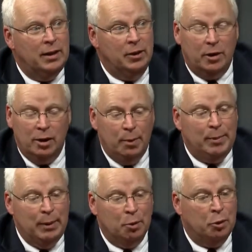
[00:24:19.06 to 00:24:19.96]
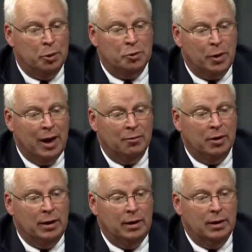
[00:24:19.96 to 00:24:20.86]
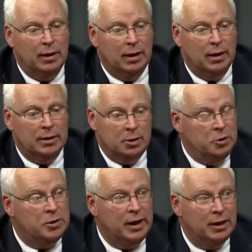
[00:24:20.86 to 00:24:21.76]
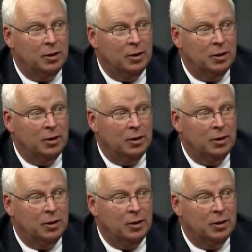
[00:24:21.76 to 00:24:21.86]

there are going to be people who are traveling to St.